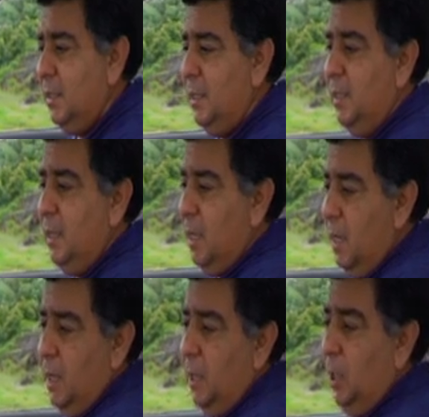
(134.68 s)
the
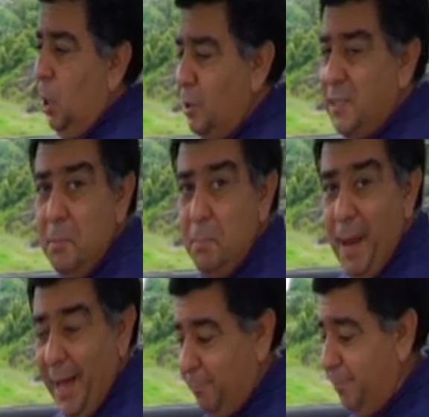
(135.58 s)
glossy
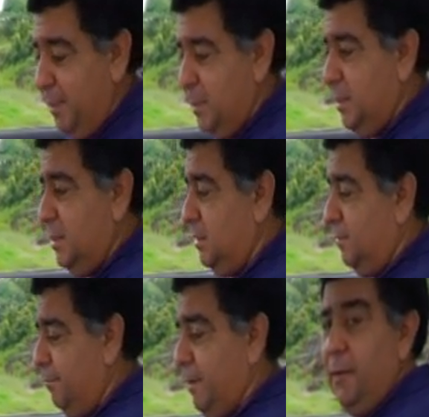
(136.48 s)
black finishes,
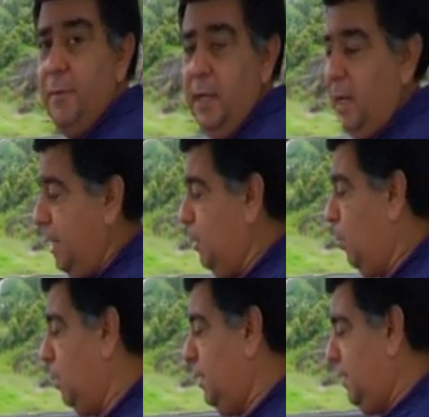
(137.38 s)
very, very high
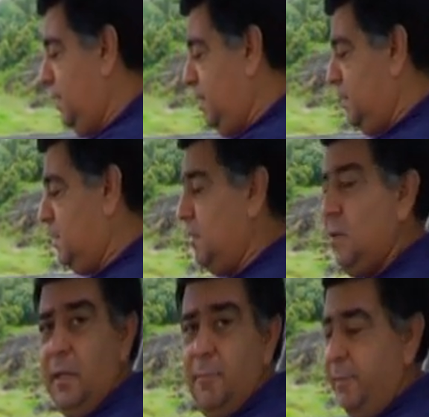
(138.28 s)
quality.
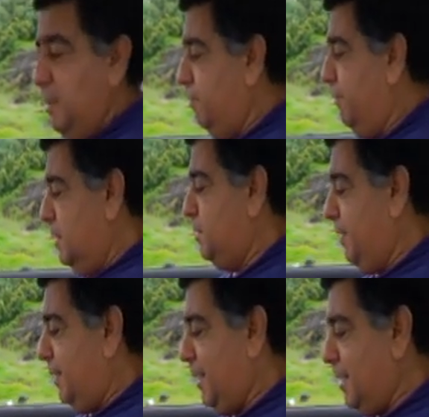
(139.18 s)
Steering feel feels
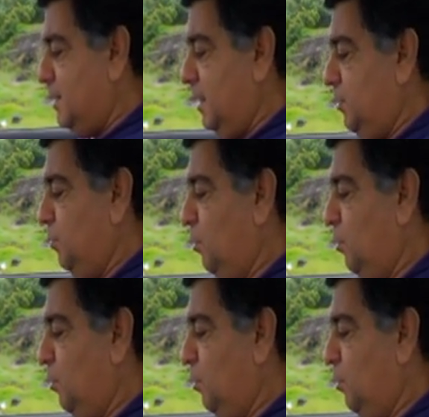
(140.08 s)
fantastic to